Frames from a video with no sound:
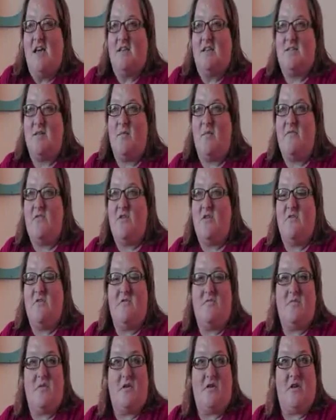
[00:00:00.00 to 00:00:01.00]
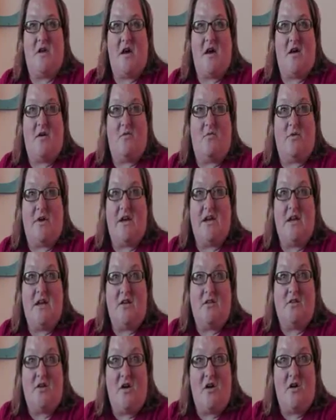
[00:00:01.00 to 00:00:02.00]
Some of you have been reading
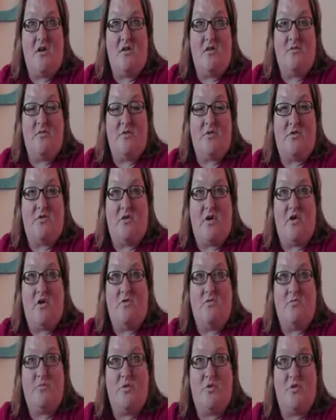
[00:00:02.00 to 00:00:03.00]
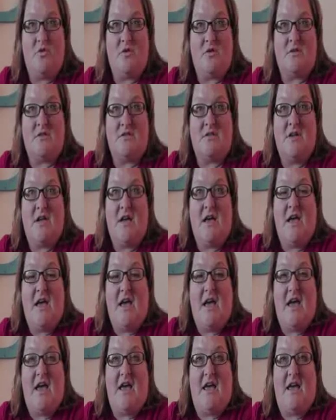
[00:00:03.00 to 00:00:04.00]
along with your own books.
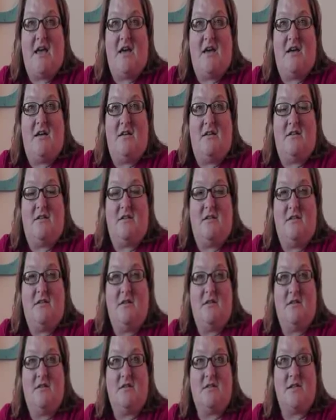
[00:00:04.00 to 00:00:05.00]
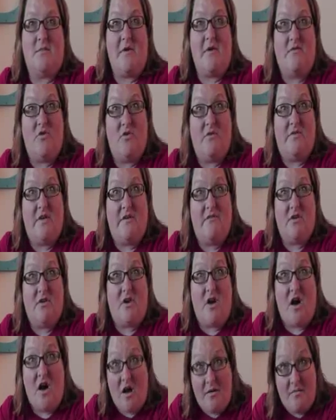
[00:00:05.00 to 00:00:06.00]
And some of you have even
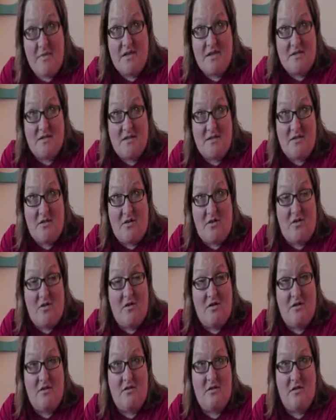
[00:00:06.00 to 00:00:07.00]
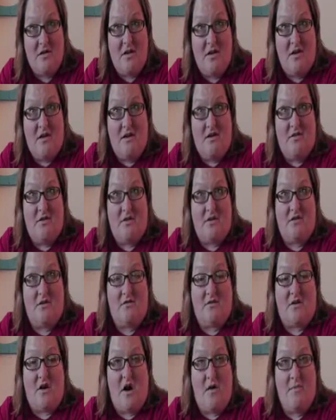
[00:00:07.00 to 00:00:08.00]
commented on
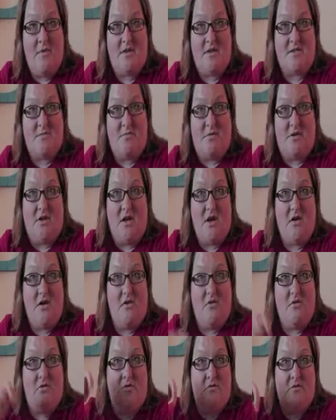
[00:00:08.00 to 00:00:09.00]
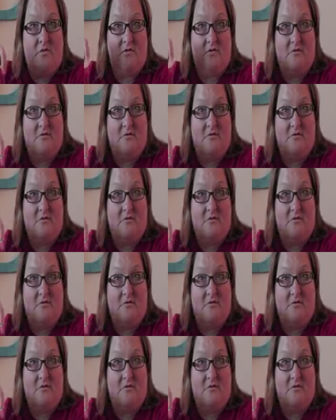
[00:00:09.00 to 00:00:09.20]
the comments below,